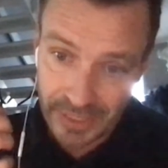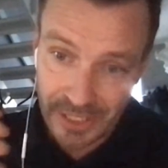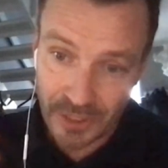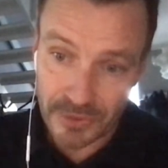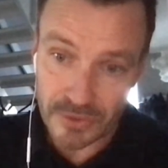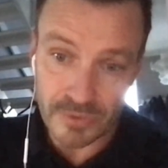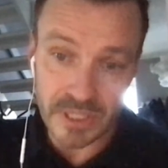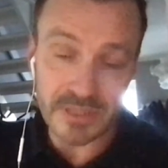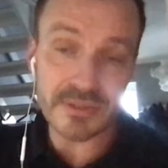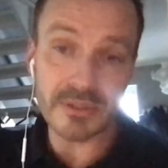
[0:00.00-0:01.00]
How you
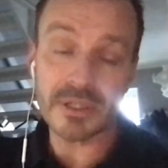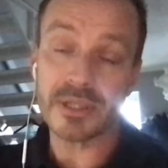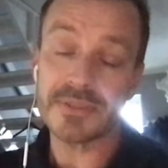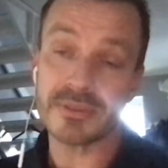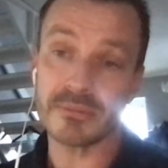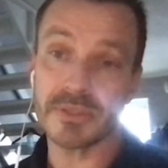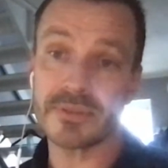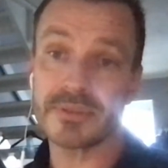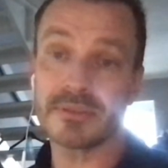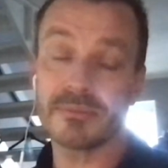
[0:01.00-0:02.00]
reach your
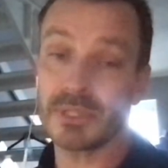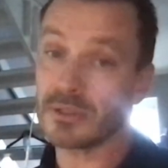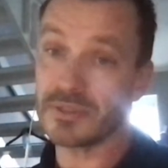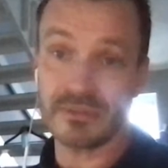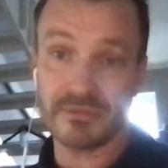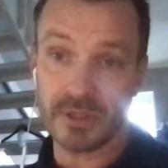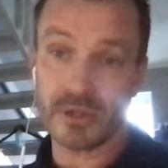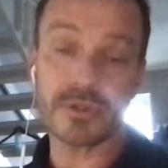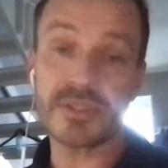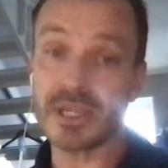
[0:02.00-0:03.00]
customers, because if you
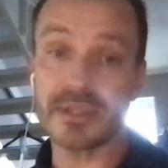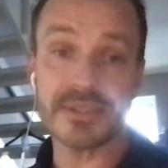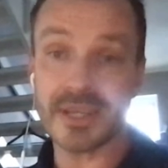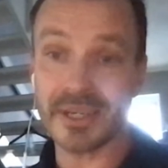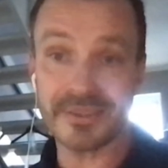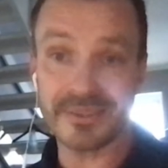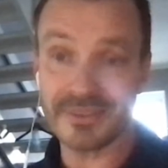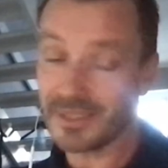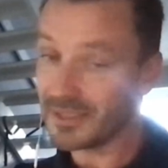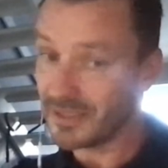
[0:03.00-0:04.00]
don't change that,
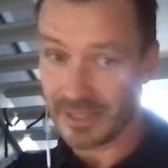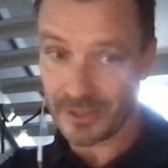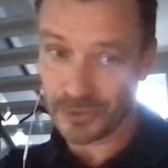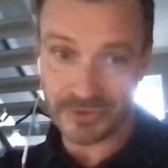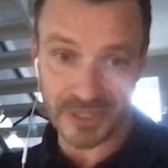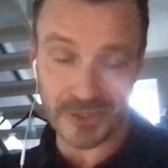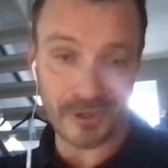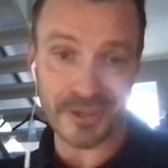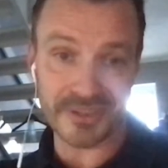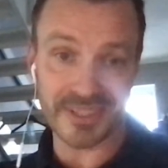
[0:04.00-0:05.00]
no
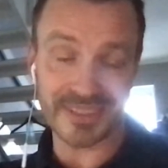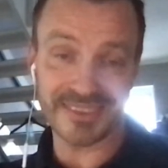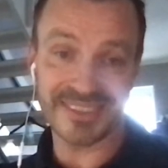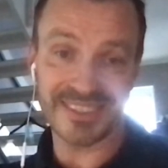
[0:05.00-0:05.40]
technology